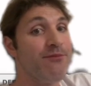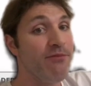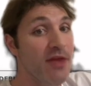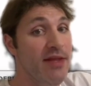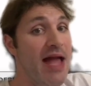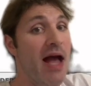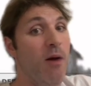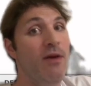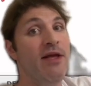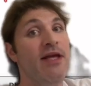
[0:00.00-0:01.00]
Now,
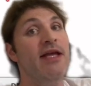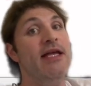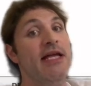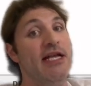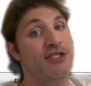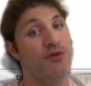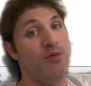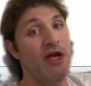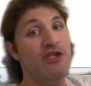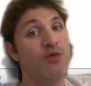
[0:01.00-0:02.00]
it's a
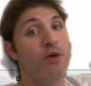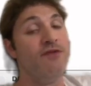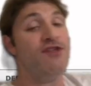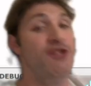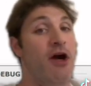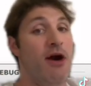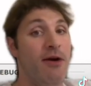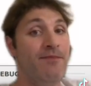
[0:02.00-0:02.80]
red dwarf star.